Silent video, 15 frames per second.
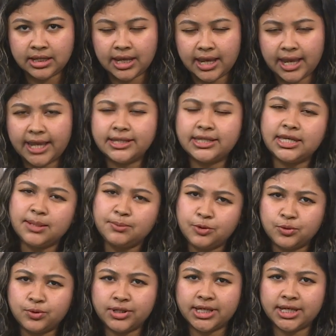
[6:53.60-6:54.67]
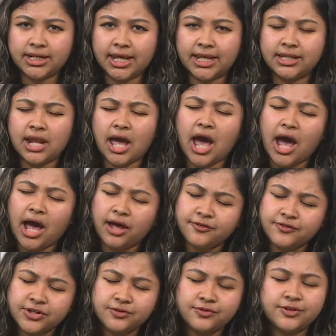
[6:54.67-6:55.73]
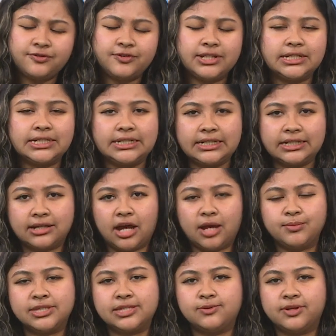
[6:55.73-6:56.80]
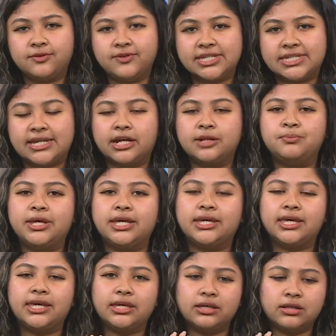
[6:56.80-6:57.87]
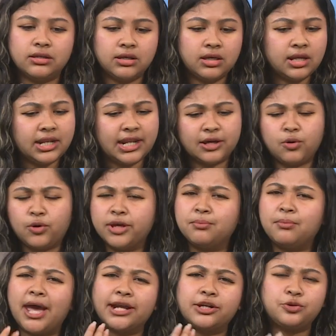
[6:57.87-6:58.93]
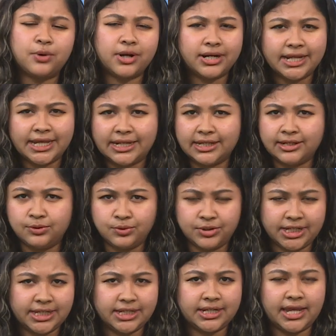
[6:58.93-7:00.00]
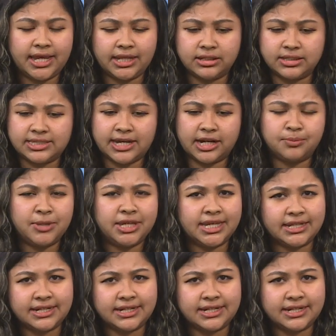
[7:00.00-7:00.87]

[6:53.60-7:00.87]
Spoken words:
And keep doing it, and after we feel a little calm is when we start making, like going back to our daily routine and start making